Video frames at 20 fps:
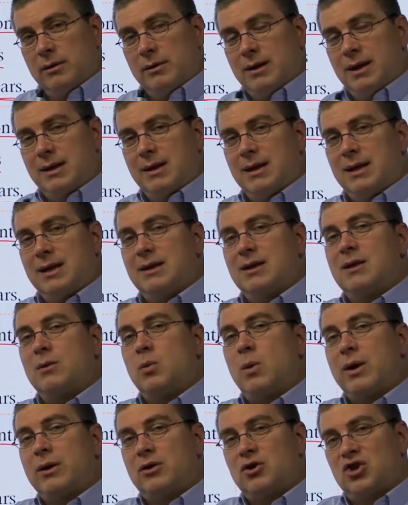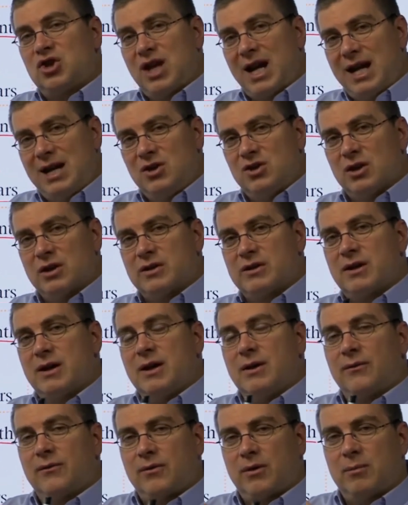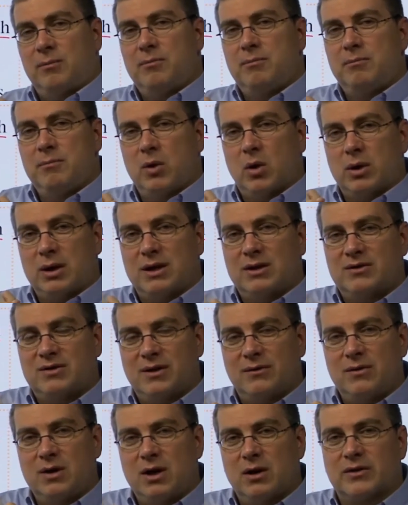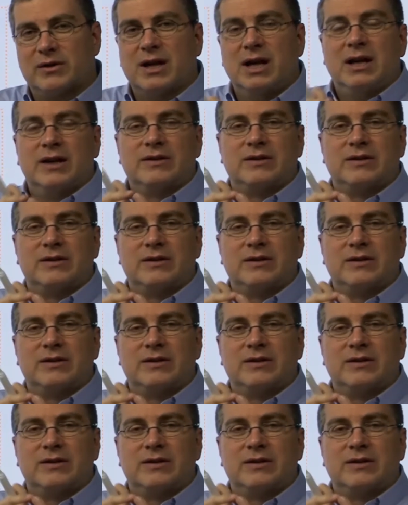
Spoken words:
that the weather changes from millions of years.